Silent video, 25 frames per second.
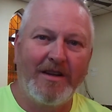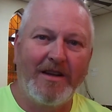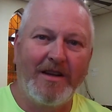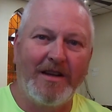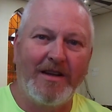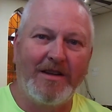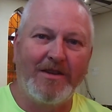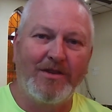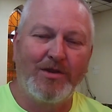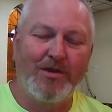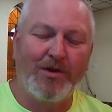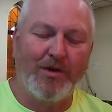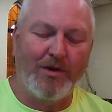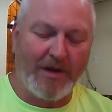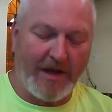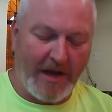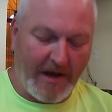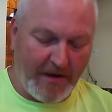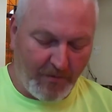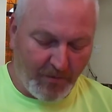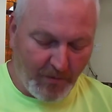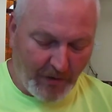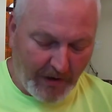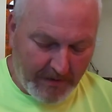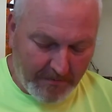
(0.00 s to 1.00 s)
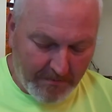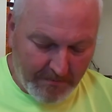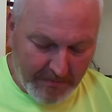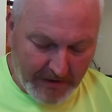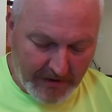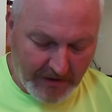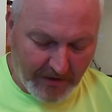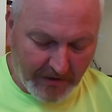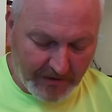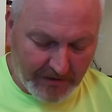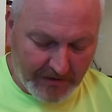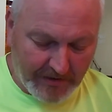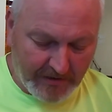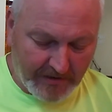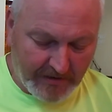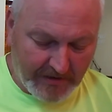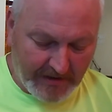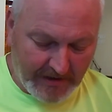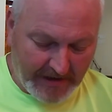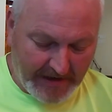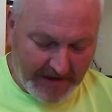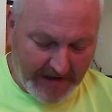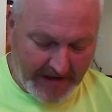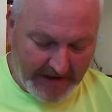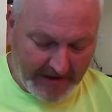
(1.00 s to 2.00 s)
And so they rebuilt
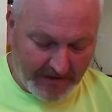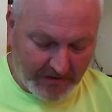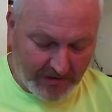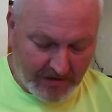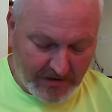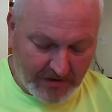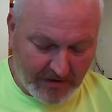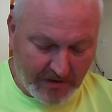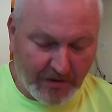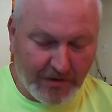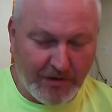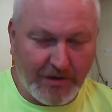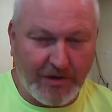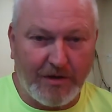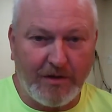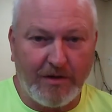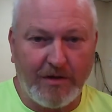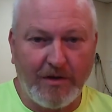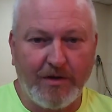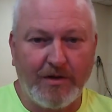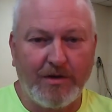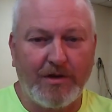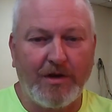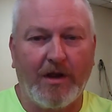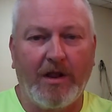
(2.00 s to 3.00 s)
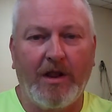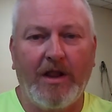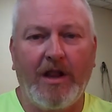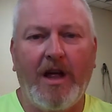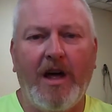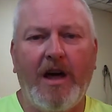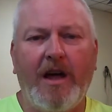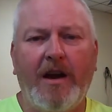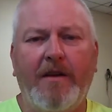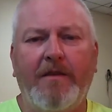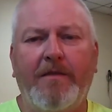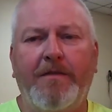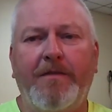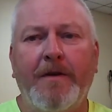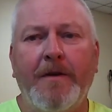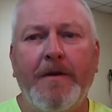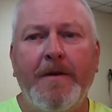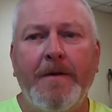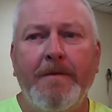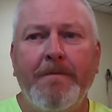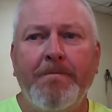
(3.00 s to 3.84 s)
the gates. There's there's a lot of